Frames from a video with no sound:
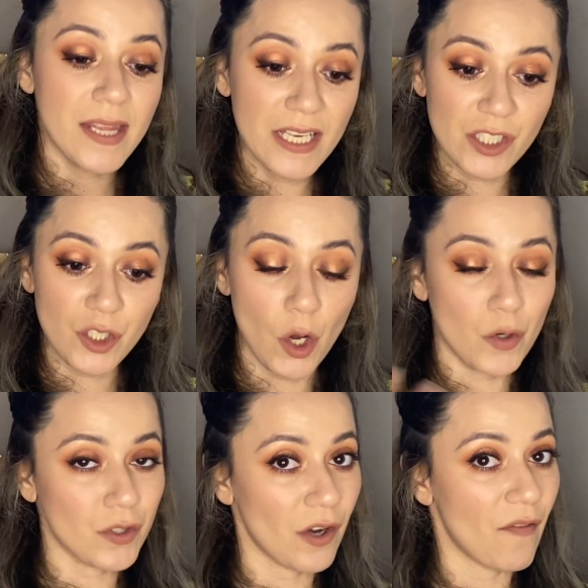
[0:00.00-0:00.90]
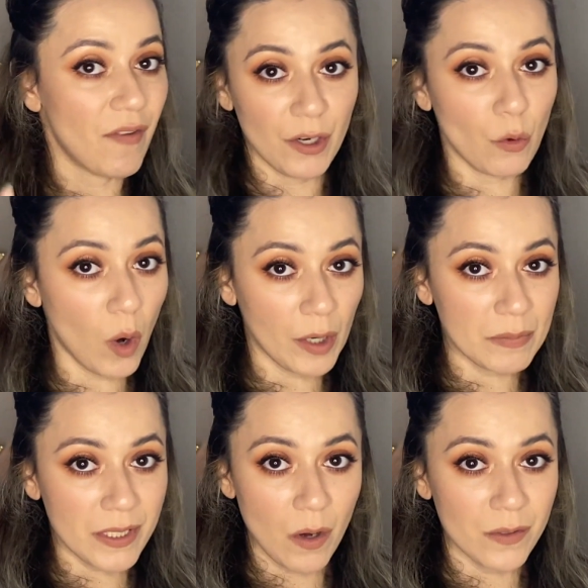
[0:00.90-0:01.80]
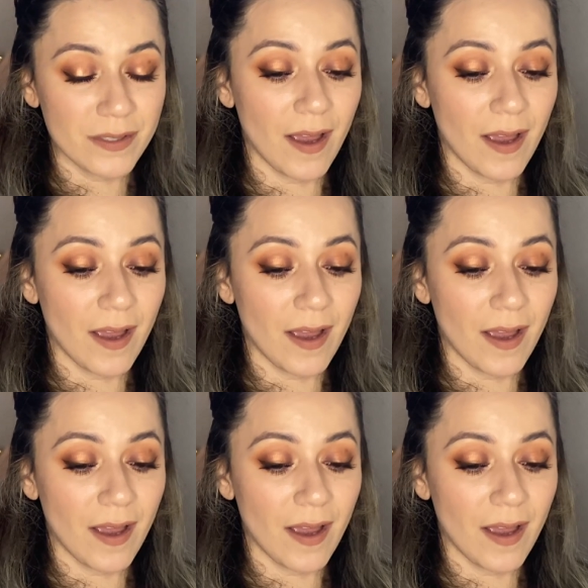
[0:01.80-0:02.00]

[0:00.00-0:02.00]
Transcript: These tones are very warm tones,